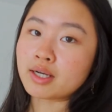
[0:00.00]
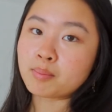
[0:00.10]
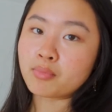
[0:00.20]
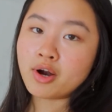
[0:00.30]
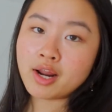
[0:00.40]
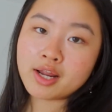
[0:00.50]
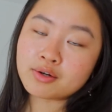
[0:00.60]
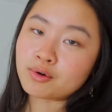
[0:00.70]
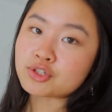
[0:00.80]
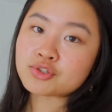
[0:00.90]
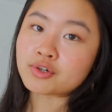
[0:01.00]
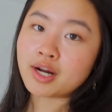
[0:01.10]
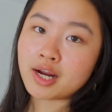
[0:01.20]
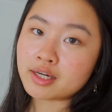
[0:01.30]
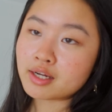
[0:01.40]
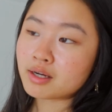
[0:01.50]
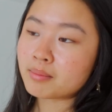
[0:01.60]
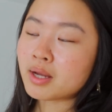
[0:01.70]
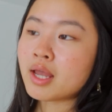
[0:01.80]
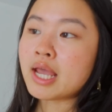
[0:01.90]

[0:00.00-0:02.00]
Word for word: like a brand or a certain item,